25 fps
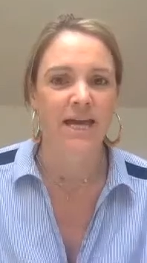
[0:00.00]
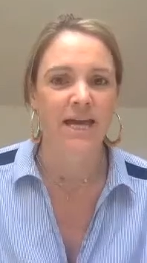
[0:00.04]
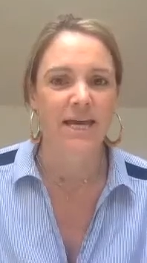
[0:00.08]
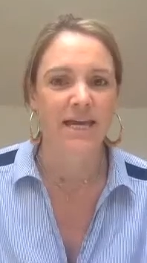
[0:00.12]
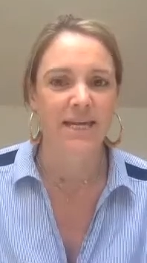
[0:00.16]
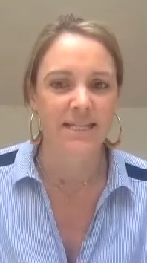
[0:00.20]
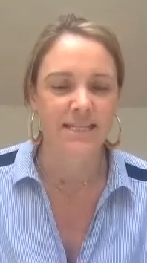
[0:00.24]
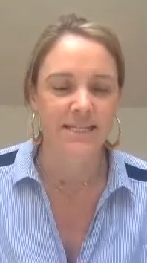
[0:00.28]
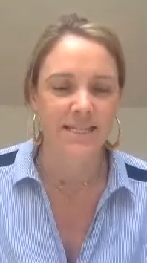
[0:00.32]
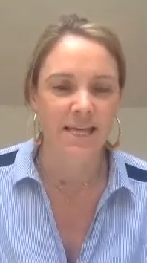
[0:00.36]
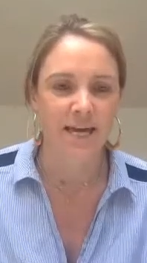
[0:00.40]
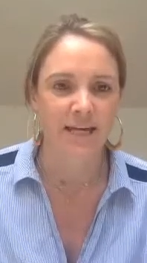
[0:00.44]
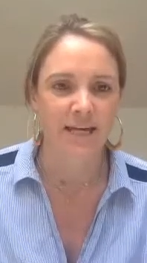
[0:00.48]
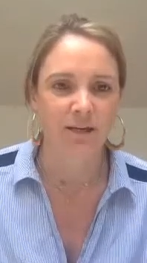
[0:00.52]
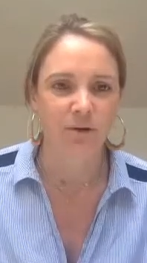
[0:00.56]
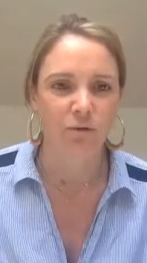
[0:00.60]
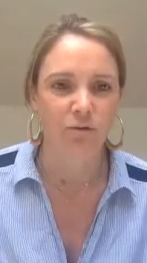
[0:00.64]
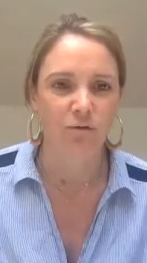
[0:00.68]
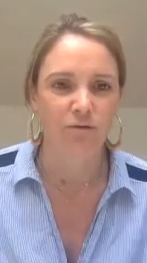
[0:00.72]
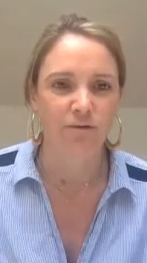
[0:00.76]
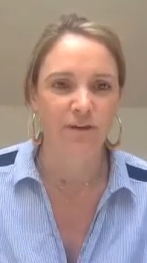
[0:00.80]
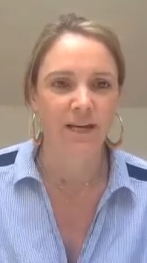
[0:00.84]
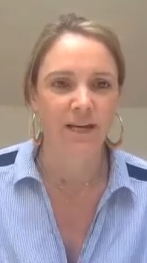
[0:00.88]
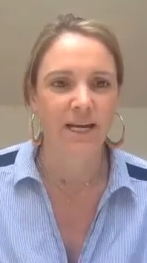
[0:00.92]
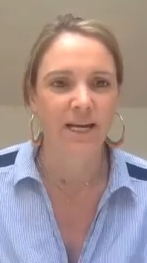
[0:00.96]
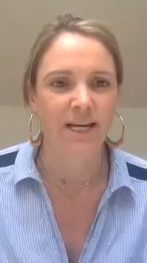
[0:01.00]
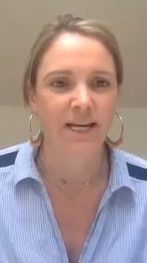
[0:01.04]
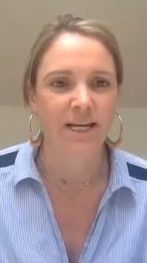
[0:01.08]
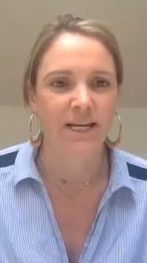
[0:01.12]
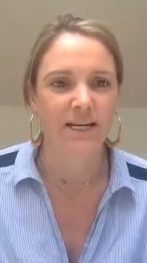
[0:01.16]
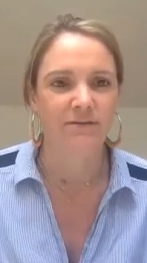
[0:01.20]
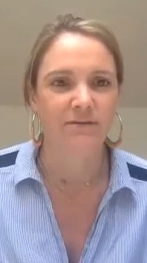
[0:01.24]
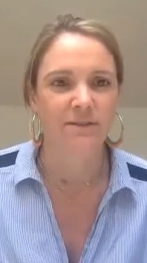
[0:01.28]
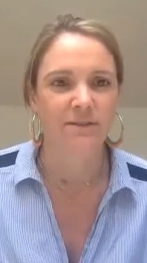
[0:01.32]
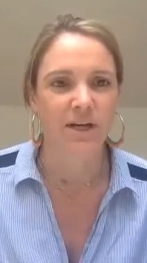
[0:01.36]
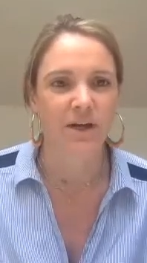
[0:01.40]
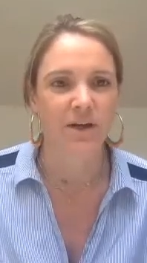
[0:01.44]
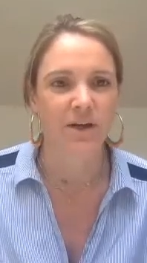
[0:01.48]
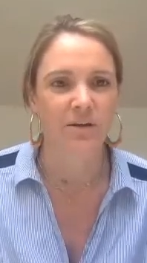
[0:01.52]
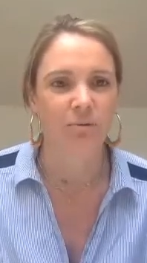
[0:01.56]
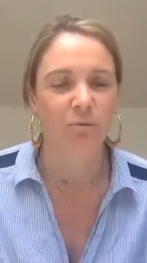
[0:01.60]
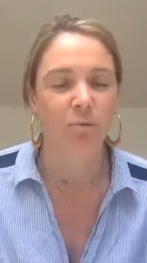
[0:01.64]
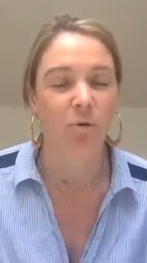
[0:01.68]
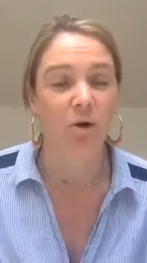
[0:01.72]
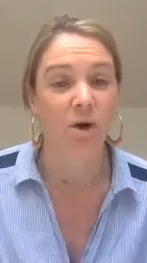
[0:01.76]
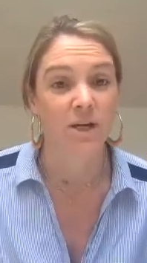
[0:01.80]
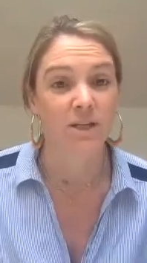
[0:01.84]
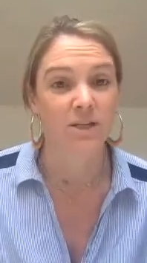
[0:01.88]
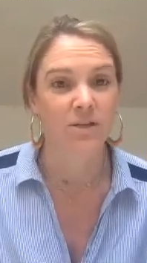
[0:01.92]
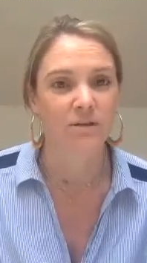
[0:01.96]
Is that your feeling? And if so,
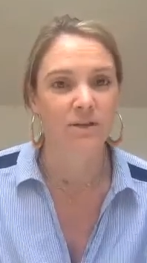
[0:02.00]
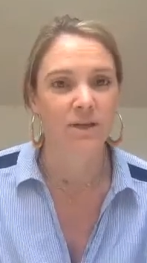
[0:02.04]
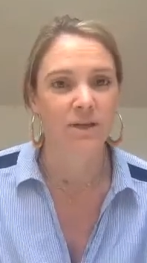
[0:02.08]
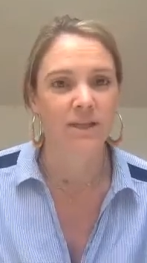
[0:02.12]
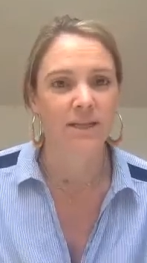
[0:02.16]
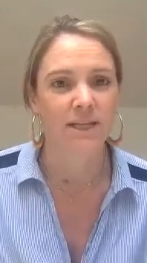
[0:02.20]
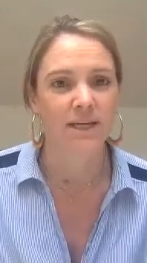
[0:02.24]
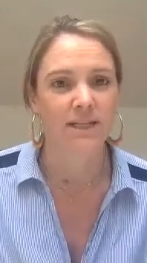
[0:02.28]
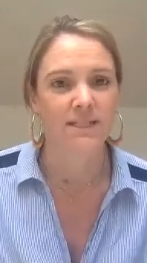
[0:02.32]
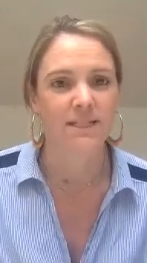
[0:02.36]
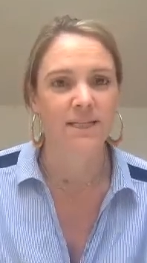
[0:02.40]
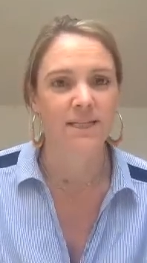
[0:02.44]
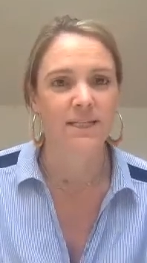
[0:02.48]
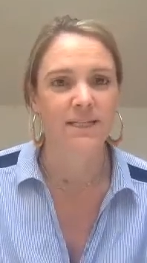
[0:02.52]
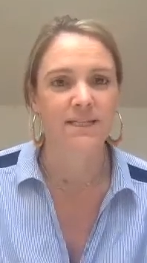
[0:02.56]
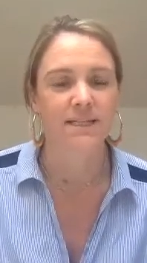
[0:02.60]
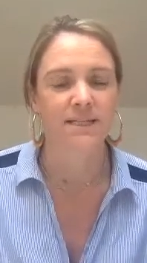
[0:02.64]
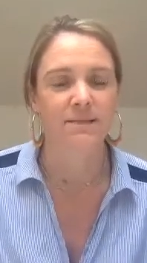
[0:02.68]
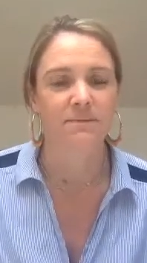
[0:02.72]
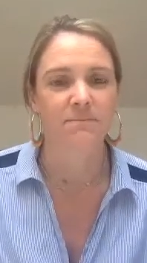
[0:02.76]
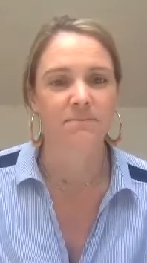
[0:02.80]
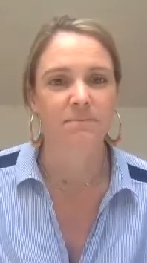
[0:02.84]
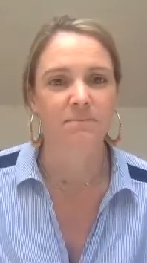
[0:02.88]
why do you think that is?